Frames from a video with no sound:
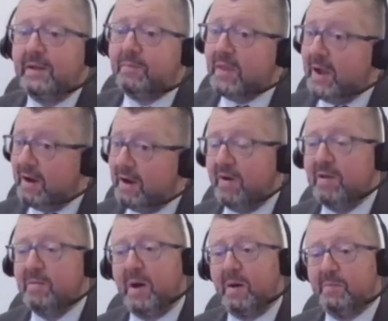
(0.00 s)
they are
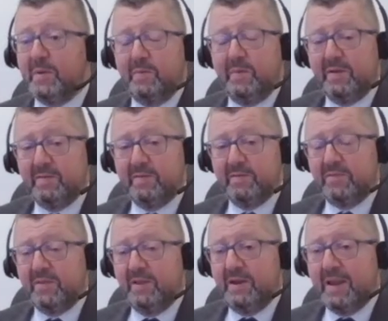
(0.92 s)
very popular because of
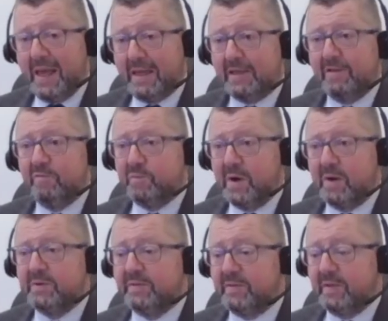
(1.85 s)
the lack of
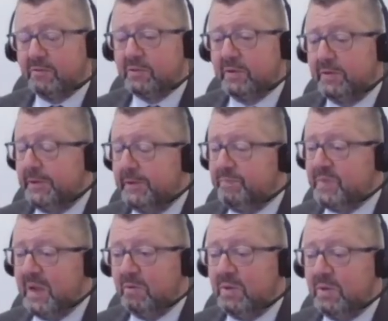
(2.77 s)
properties out there.
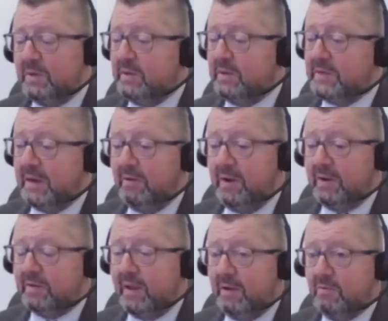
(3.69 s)
Now, the
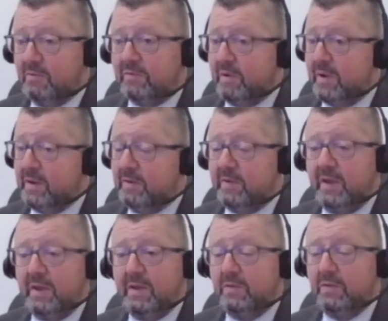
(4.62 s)
derelict house grant
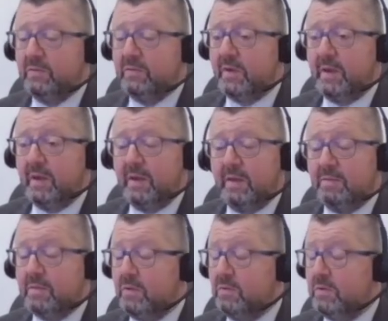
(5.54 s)
is
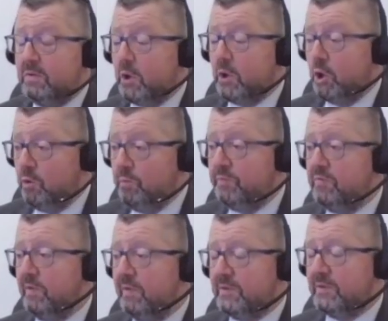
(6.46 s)
the hoops
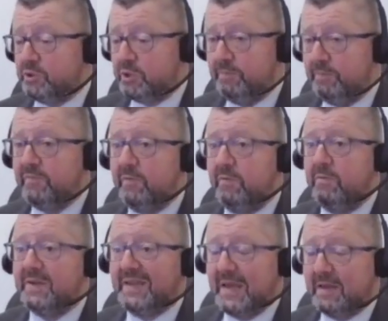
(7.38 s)
you have to jump through
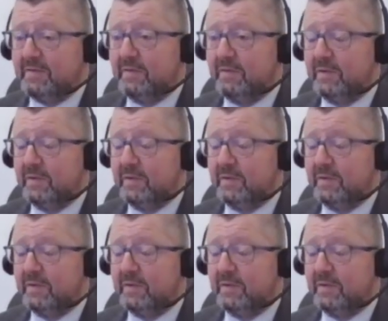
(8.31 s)
to get it,